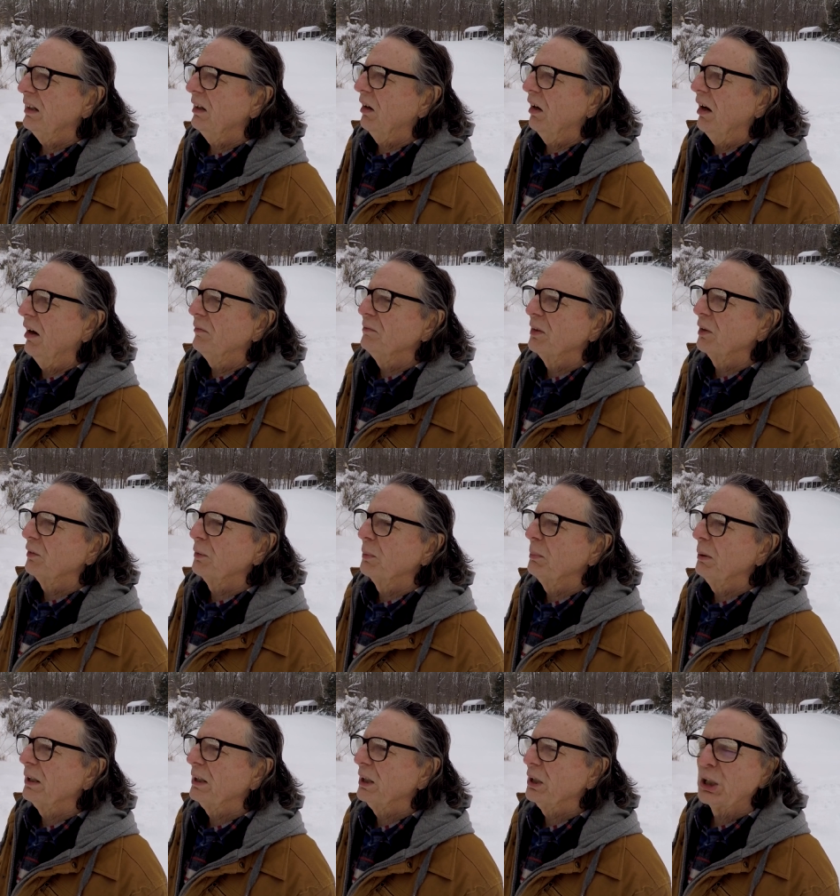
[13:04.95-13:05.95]
I've never
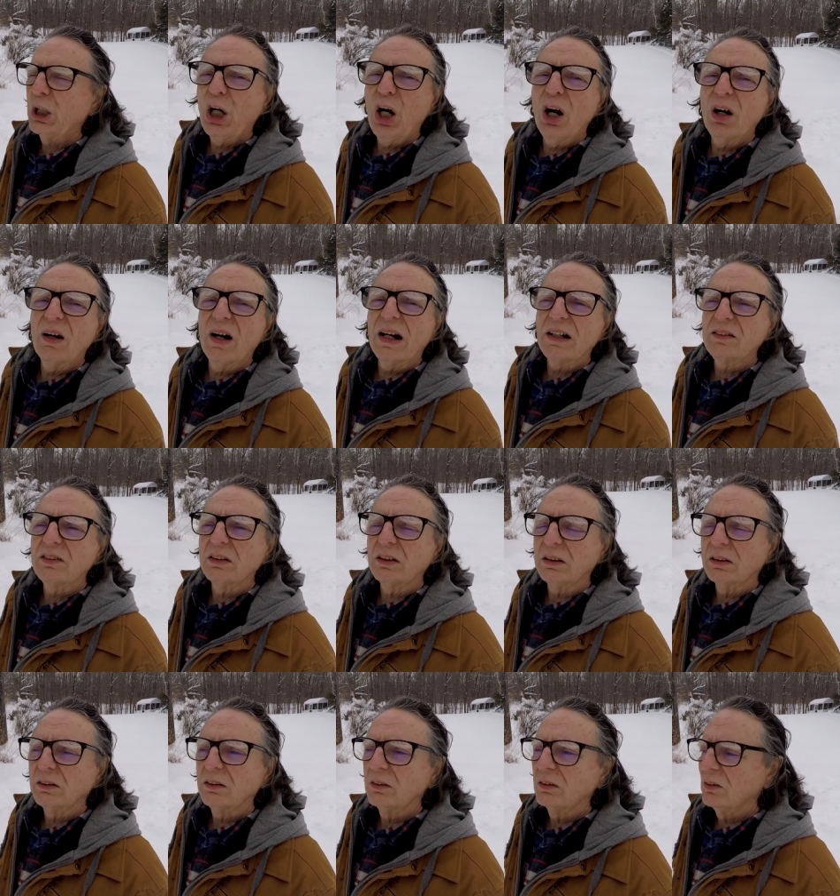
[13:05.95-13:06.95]
been in a car
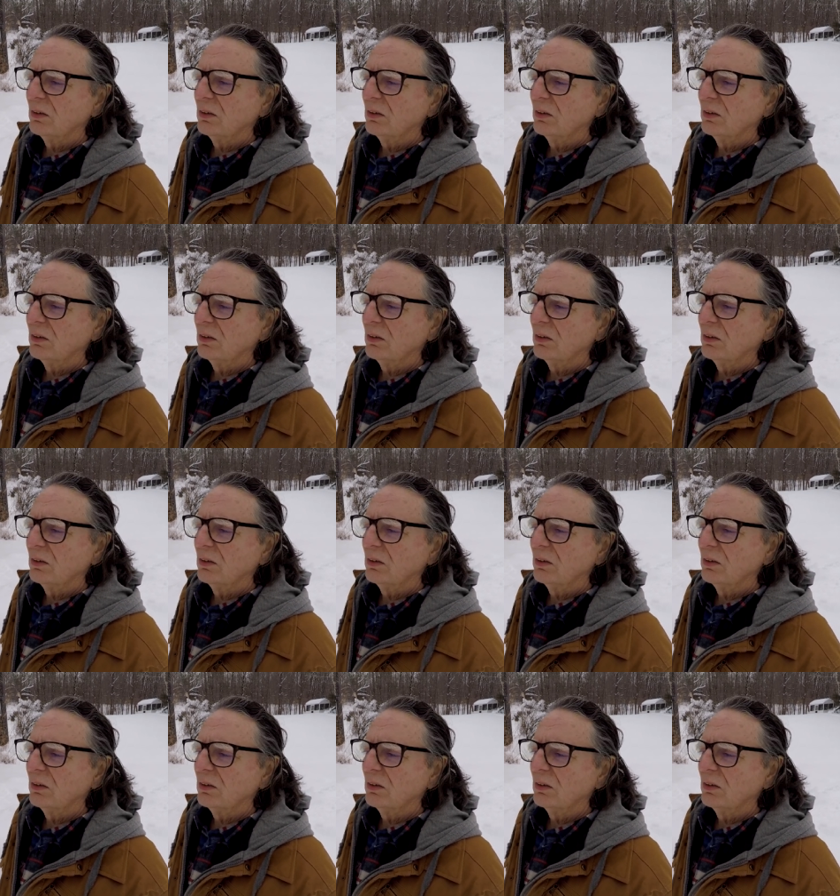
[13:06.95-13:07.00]
accident.